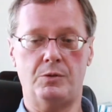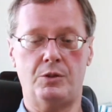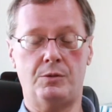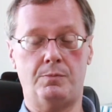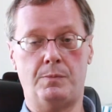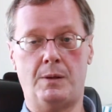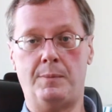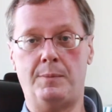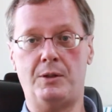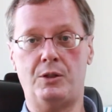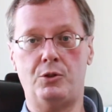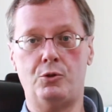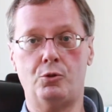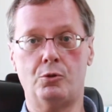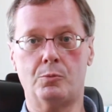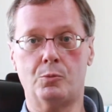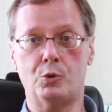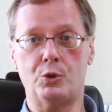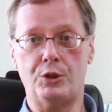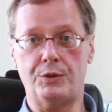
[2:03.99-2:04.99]
maybe two or
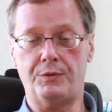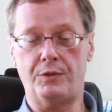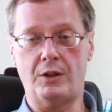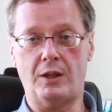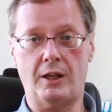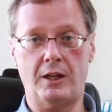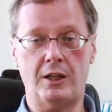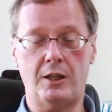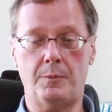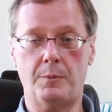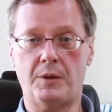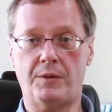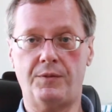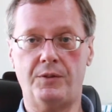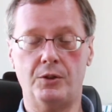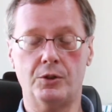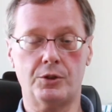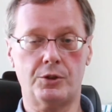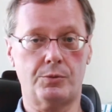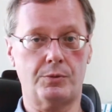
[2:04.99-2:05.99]
more different academic
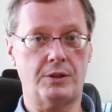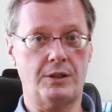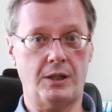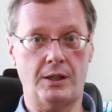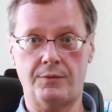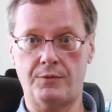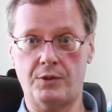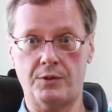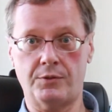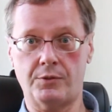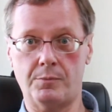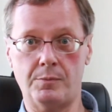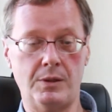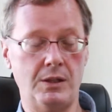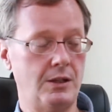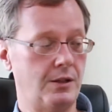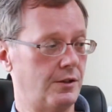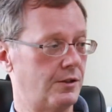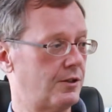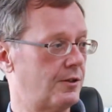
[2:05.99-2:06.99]
fields where they have different
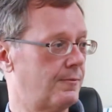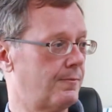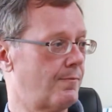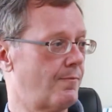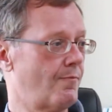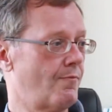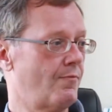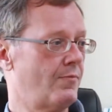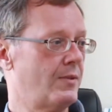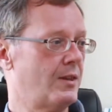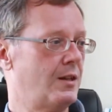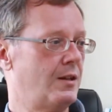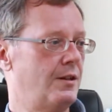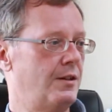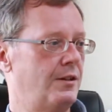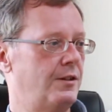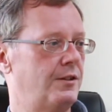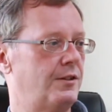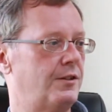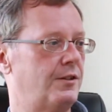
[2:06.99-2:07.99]
meanings.
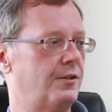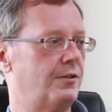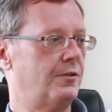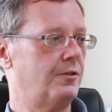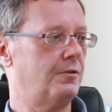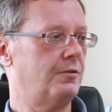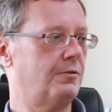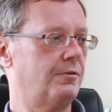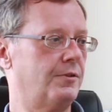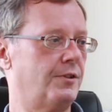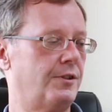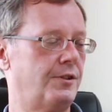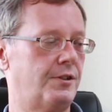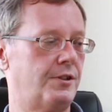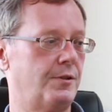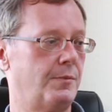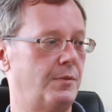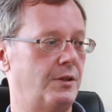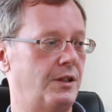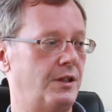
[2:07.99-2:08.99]
So
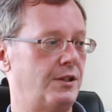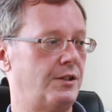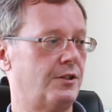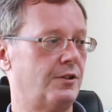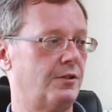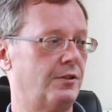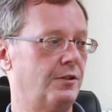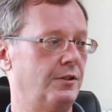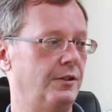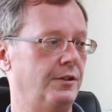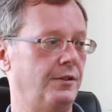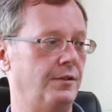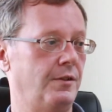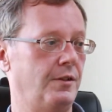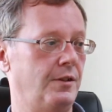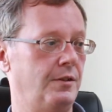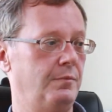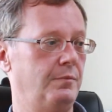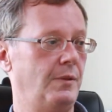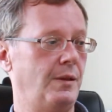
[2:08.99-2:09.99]
some of these are
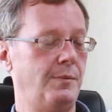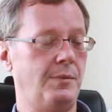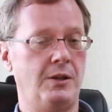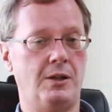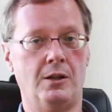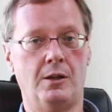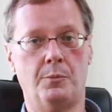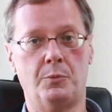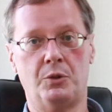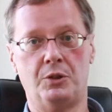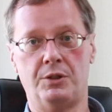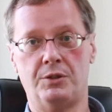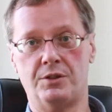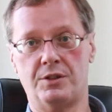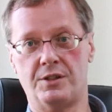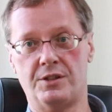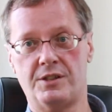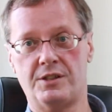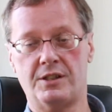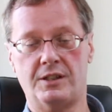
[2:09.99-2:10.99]
maybe commonly used
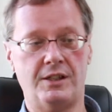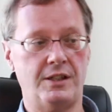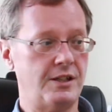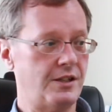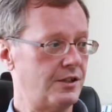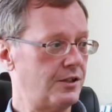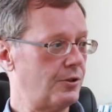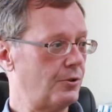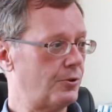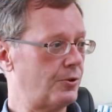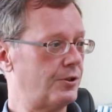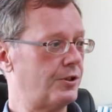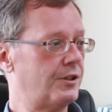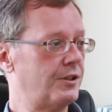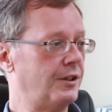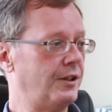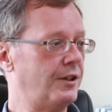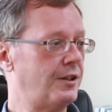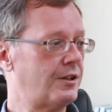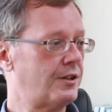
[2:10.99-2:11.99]
in science, social
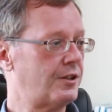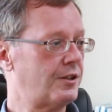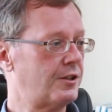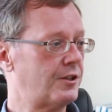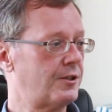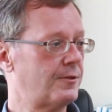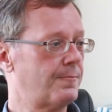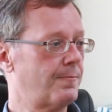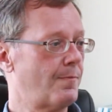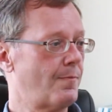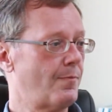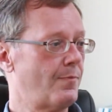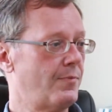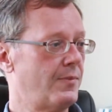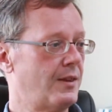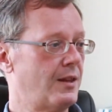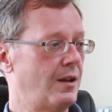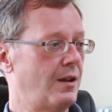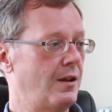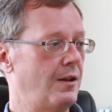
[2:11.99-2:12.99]
sciences,
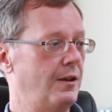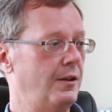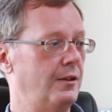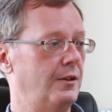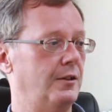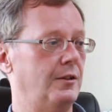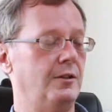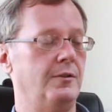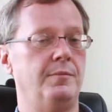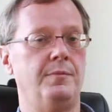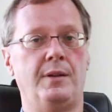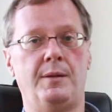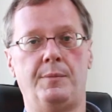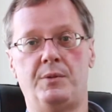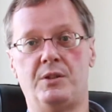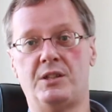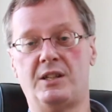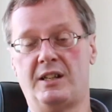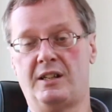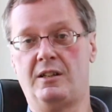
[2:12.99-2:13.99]
maybe
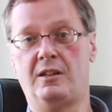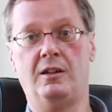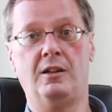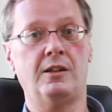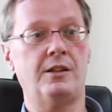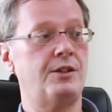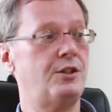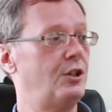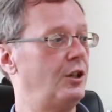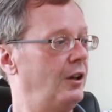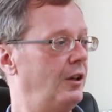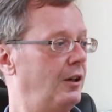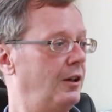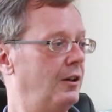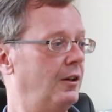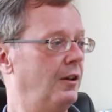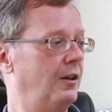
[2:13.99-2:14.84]
psychology,